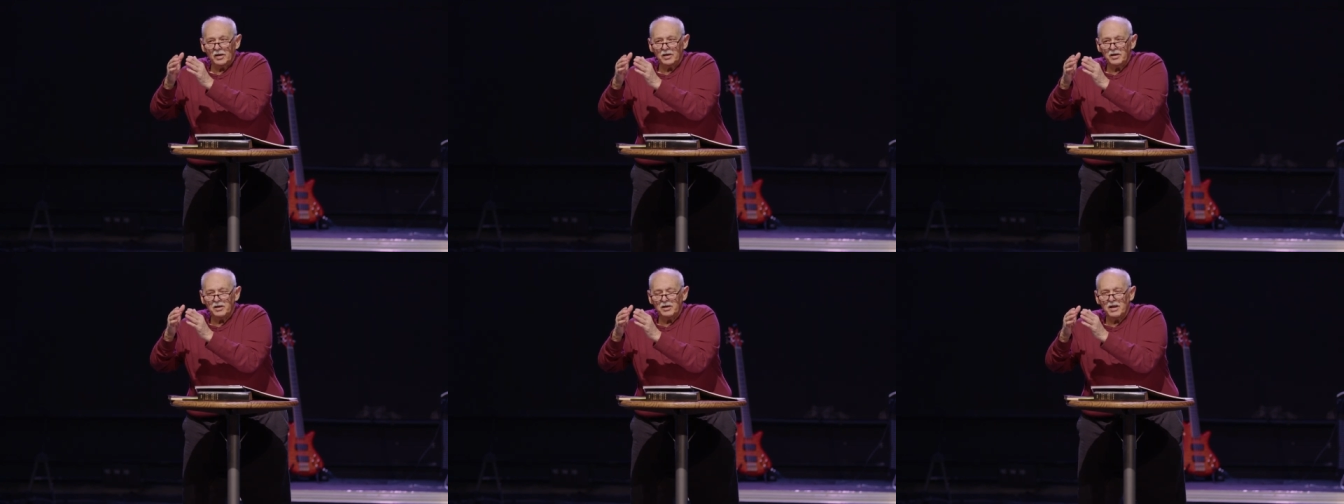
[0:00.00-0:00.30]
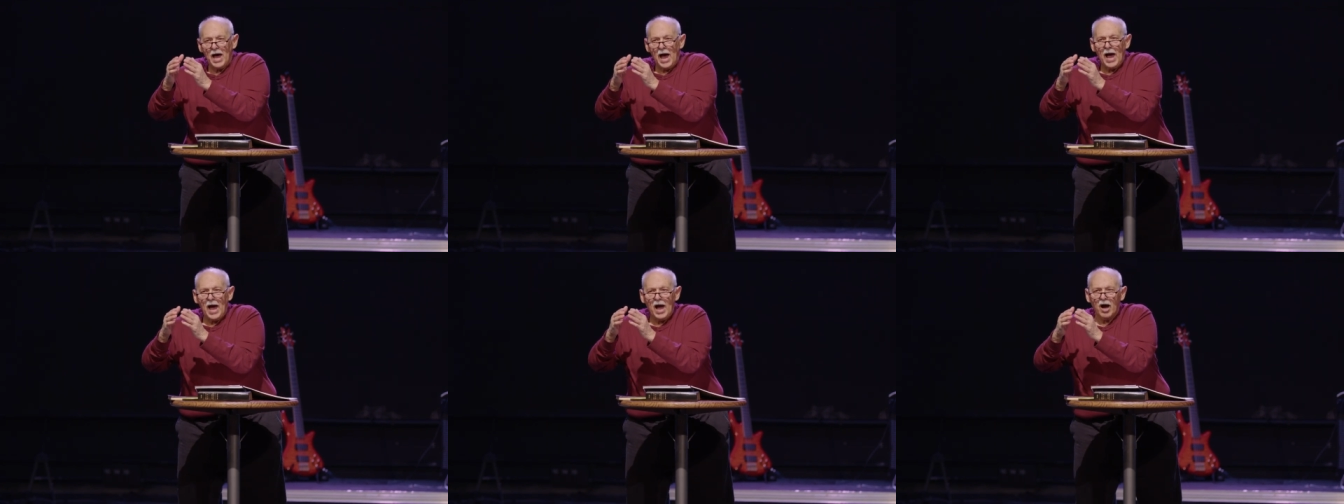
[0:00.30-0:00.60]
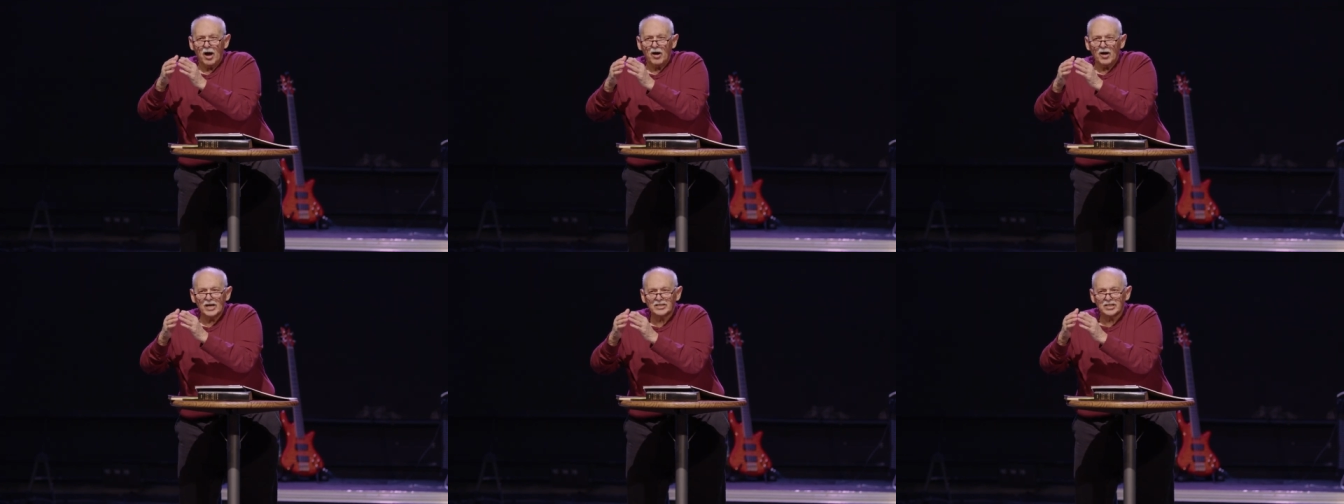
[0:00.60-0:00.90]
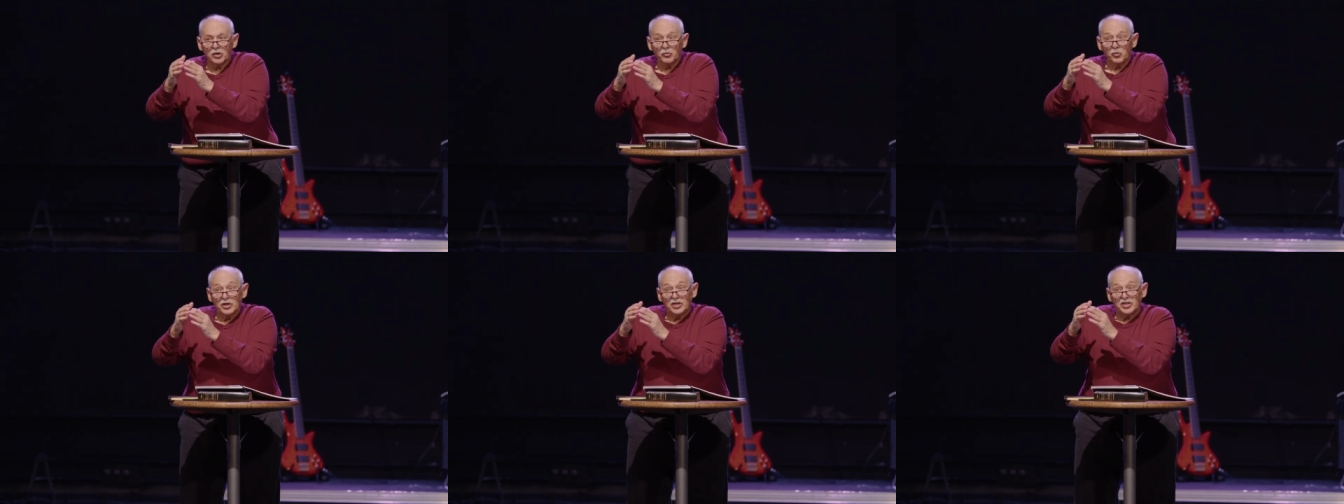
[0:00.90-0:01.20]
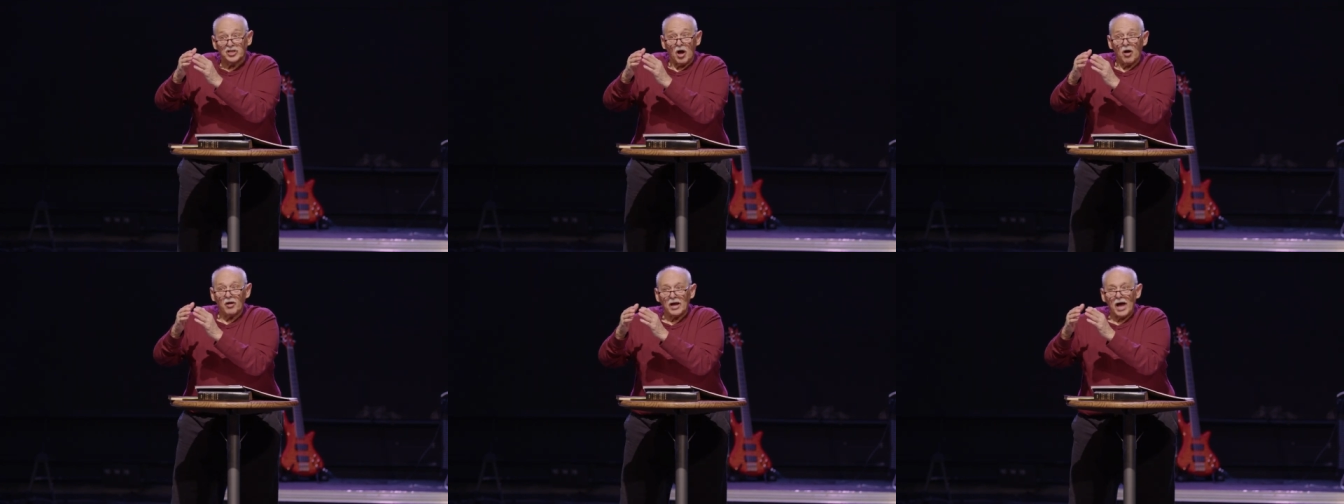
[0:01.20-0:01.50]
Now, as a
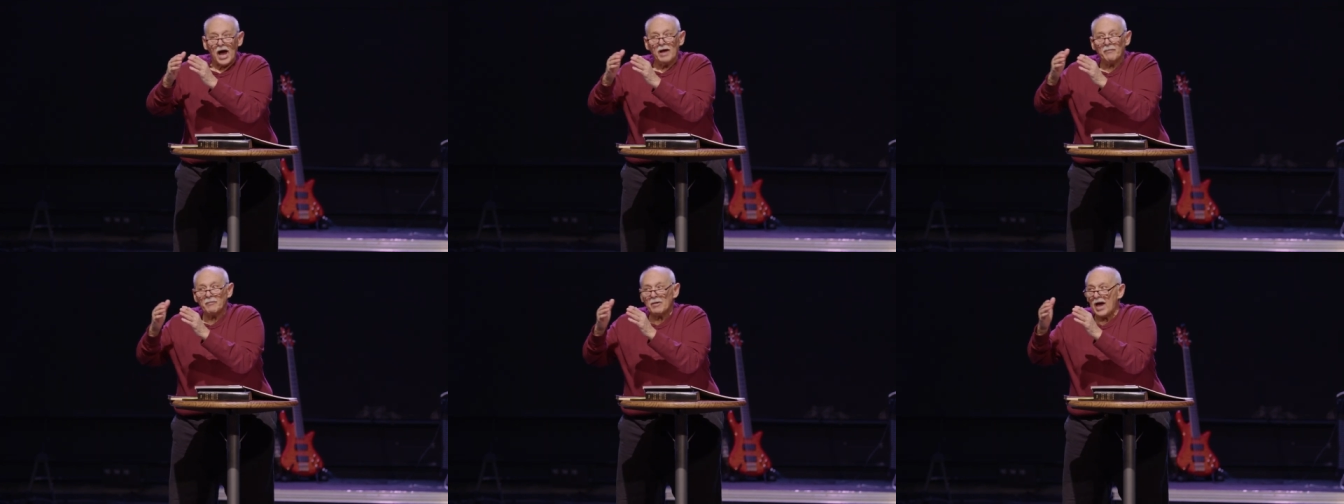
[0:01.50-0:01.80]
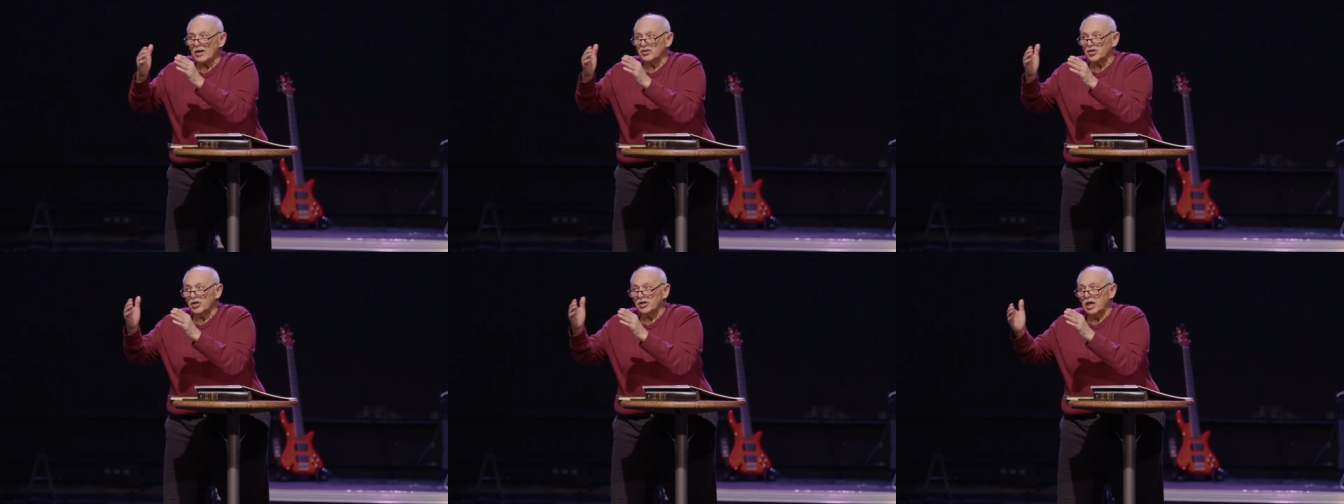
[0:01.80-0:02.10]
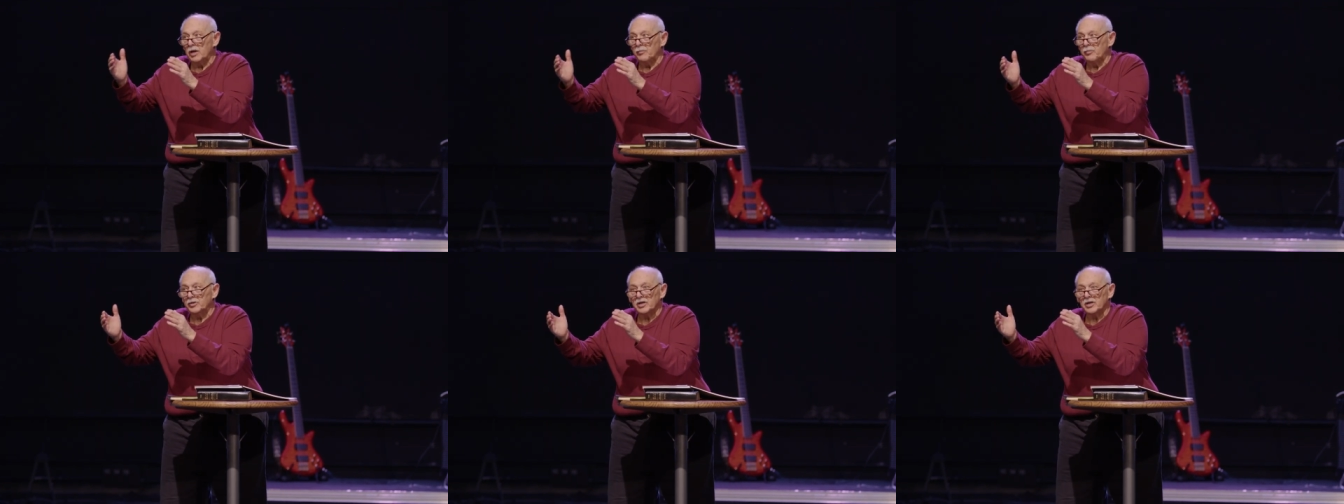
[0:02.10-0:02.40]
result, I'm actually keeping